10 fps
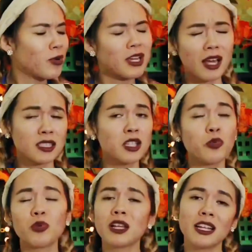actually
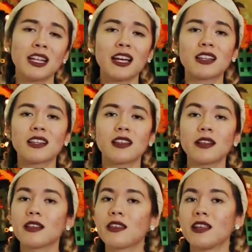really like
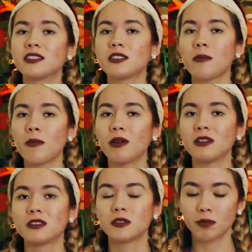this
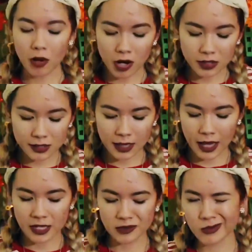month's box. The
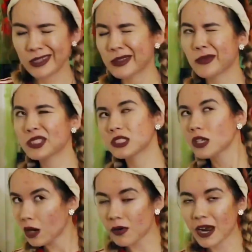last month was
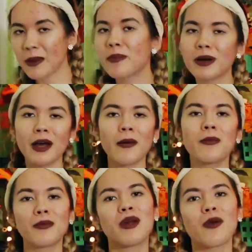alright, but
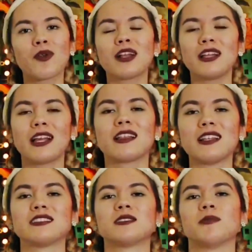I really like
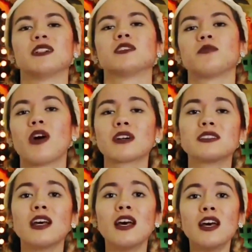this month's
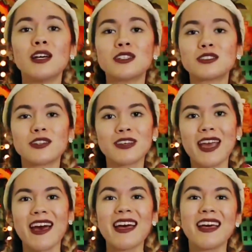box. So
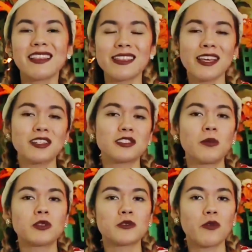yeah, thank you so
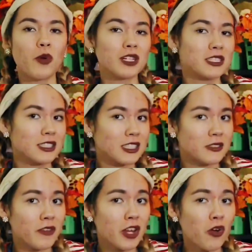much for watching
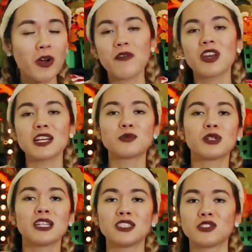this video. If you guys
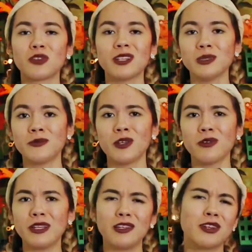really enjoyed this
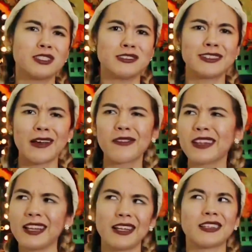video, then you guys should
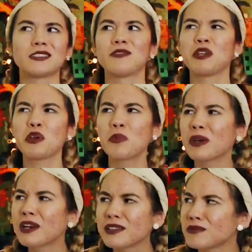definitely like this video,
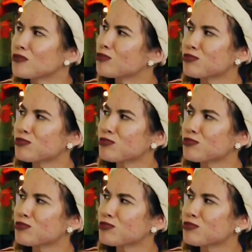because